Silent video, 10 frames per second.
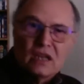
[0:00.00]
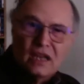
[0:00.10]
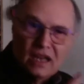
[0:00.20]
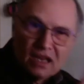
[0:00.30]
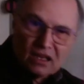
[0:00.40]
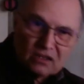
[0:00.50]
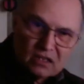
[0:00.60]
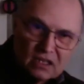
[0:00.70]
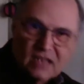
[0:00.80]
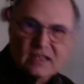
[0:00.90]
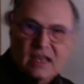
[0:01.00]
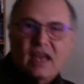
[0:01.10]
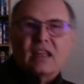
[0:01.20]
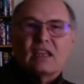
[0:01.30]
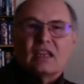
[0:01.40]
as T.S.
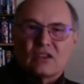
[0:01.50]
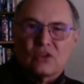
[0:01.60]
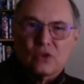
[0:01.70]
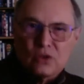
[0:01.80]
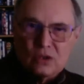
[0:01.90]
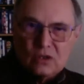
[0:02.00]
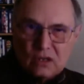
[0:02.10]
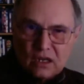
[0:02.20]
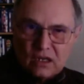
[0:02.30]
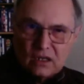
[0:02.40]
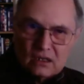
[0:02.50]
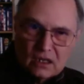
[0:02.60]
Eliot or